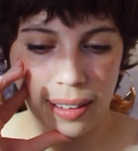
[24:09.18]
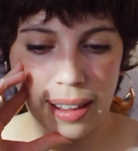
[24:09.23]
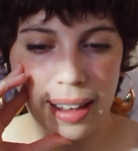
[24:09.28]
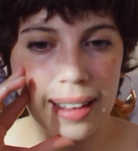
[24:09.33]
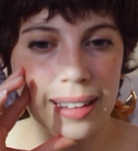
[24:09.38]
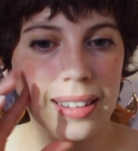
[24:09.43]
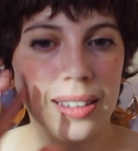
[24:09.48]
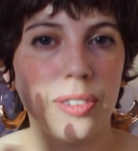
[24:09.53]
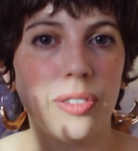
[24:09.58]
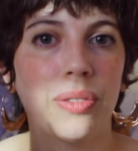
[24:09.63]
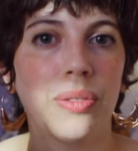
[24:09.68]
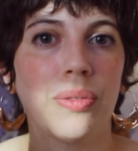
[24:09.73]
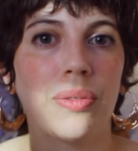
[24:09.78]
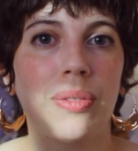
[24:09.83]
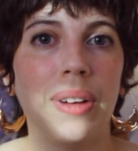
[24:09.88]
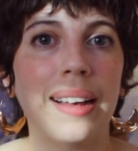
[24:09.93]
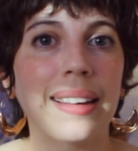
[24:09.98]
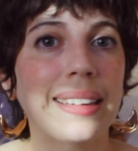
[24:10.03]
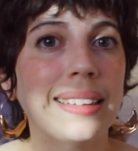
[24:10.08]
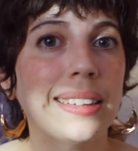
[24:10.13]
And it
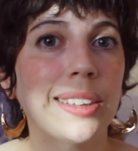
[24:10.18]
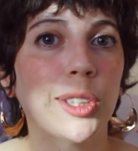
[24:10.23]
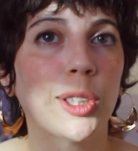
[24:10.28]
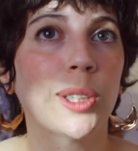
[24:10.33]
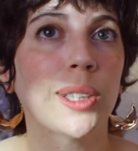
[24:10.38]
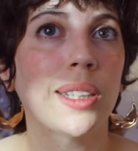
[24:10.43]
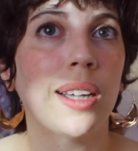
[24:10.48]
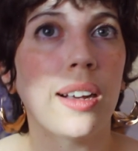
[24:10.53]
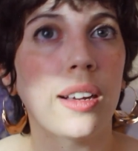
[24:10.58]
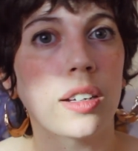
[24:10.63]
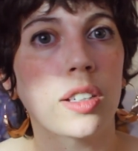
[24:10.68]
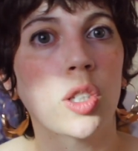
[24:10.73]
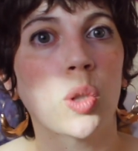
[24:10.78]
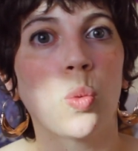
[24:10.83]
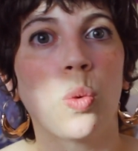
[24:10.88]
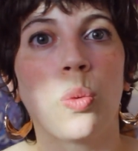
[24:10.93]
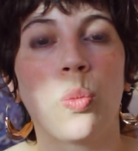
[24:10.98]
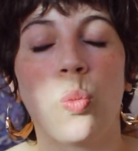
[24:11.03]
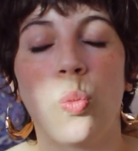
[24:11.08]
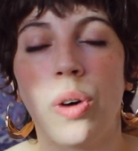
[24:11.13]
fucking sucks
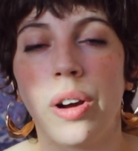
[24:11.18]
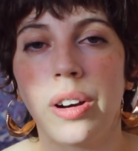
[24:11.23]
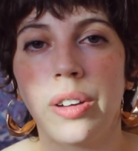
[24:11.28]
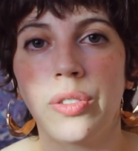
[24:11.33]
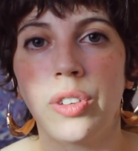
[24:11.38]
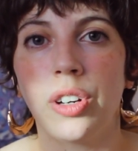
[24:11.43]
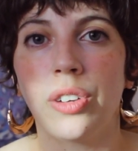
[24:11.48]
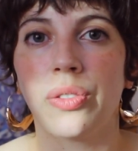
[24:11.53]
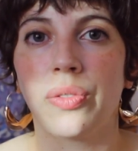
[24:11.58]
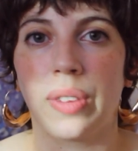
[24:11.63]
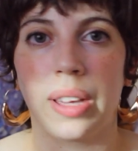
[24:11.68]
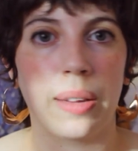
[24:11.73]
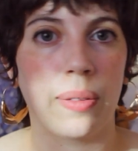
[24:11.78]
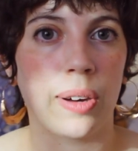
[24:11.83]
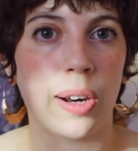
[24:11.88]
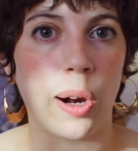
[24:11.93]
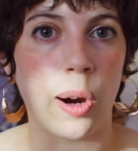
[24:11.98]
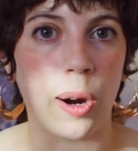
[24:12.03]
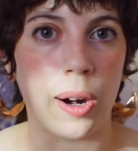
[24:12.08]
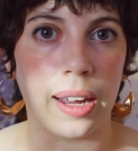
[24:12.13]
when one of your
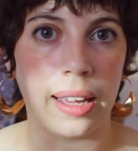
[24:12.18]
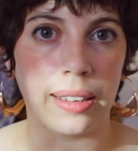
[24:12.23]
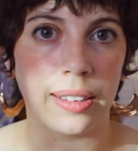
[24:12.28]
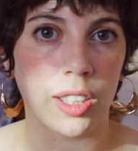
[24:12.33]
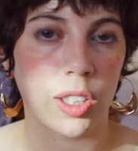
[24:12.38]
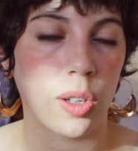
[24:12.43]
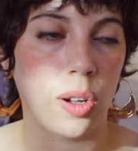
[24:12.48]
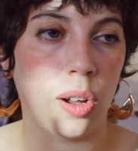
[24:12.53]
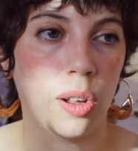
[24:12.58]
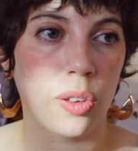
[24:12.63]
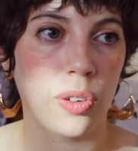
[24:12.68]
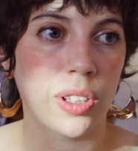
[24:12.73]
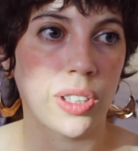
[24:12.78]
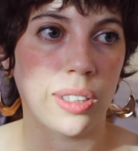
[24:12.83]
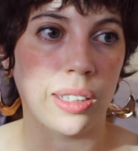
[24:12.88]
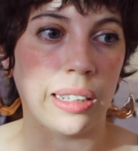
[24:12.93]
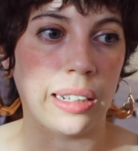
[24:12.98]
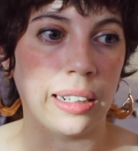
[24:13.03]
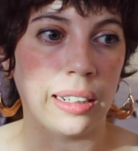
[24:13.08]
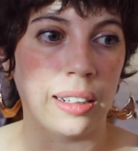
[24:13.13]
favorite artists all of a
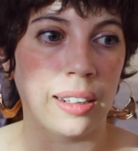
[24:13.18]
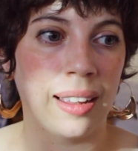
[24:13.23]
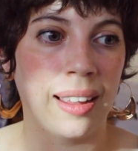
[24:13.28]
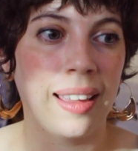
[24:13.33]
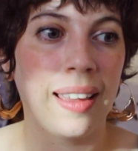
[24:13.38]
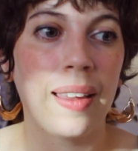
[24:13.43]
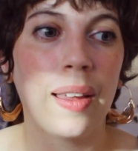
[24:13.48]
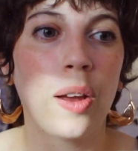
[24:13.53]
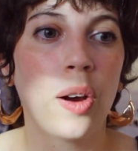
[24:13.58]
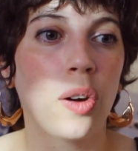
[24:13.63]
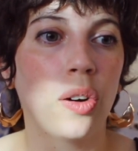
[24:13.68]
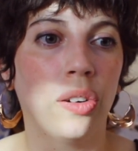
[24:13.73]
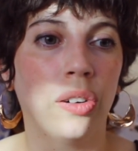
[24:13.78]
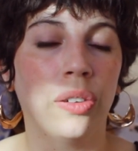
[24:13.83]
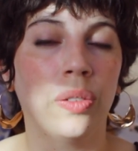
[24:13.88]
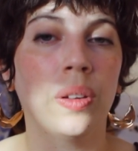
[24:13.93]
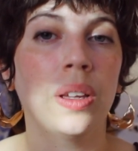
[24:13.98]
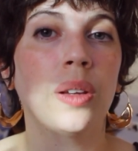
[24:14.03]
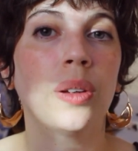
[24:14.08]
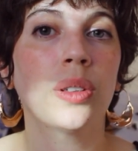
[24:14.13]
sudden
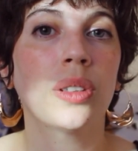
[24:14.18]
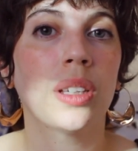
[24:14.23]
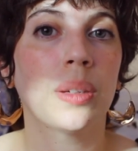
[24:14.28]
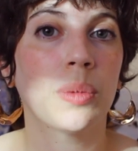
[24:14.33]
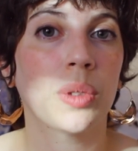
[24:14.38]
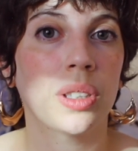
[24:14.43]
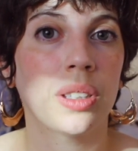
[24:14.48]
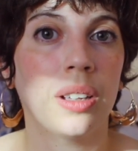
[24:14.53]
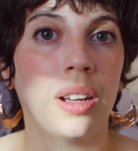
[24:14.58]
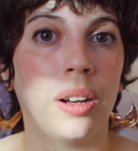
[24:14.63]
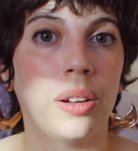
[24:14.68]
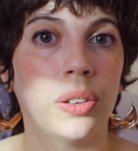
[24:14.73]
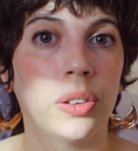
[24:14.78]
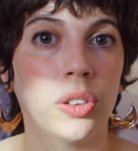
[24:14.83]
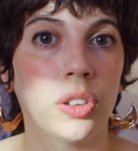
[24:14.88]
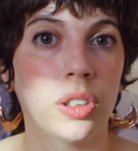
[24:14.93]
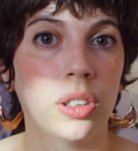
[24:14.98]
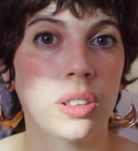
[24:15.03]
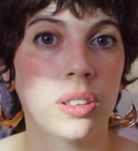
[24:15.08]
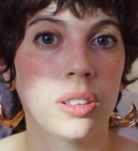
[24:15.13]
reveals
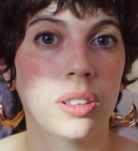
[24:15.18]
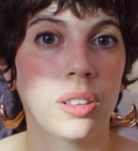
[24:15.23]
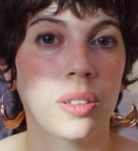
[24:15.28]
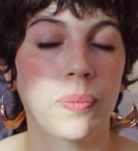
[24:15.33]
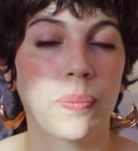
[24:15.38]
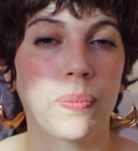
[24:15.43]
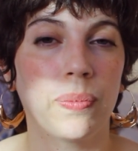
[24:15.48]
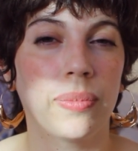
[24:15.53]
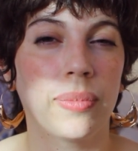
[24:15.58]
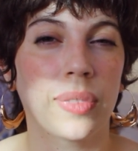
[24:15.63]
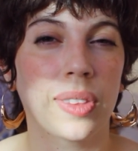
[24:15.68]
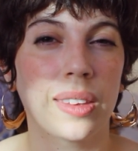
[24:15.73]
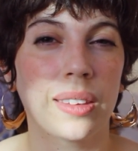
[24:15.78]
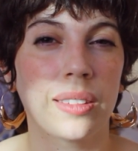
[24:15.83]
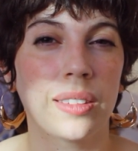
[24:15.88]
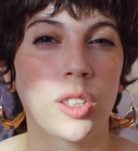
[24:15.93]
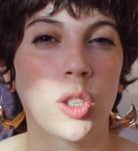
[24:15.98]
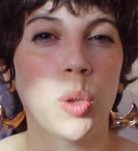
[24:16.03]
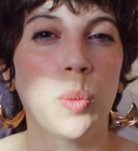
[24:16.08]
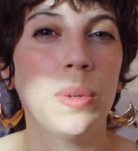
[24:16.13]
themselves
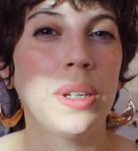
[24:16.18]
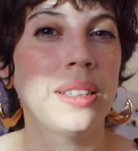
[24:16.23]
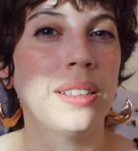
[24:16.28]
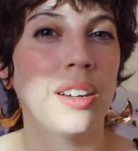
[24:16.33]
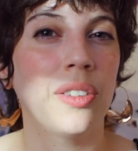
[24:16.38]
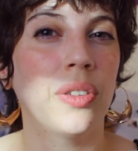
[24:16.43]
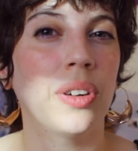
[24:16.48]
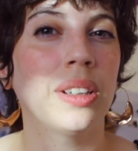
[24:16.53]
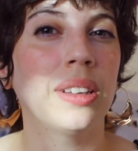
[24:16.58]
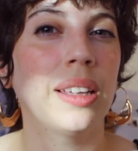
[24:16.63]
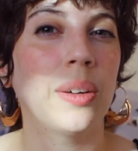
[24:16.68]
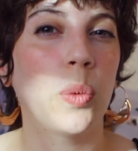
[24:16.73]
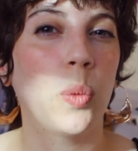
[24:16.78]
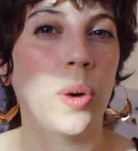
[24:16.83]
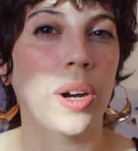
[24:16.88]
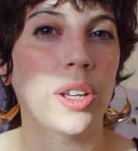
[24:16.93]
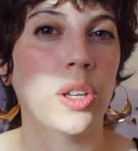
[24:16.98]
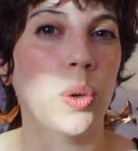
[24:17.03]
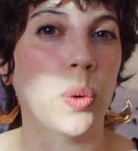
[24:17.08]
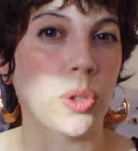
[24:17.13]
to be different than
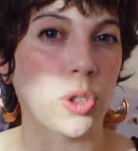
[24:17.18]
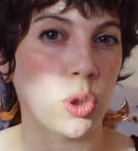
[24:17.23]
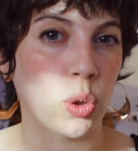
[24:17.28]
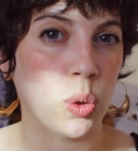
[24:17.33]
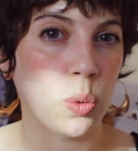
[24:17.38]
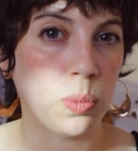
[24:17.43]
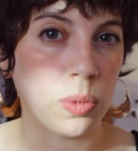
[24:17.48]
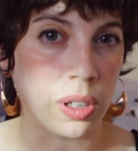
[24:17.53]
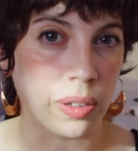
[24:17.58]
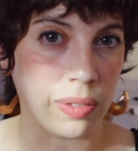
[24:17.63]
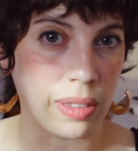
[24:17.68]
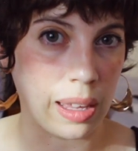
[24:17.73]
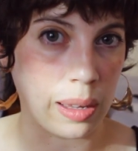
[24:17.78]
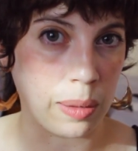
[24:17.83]
what you assumed of